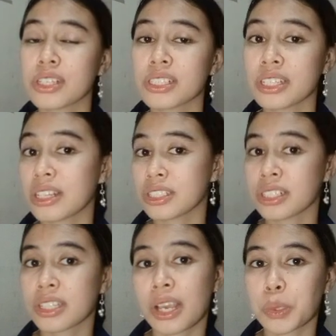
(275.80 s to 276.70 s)

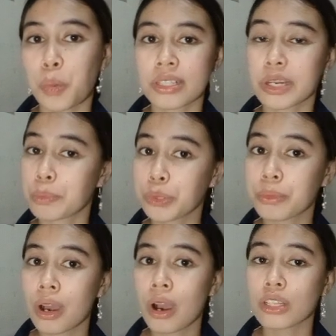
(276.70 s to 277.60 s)
6969 was
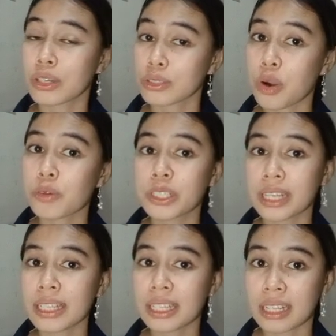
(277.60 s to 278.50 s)
approved on October
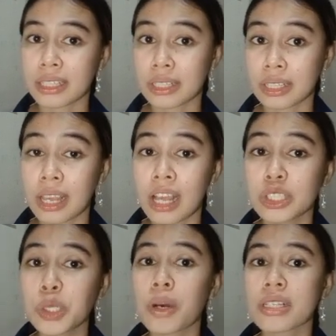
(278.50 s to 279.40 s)
1998, there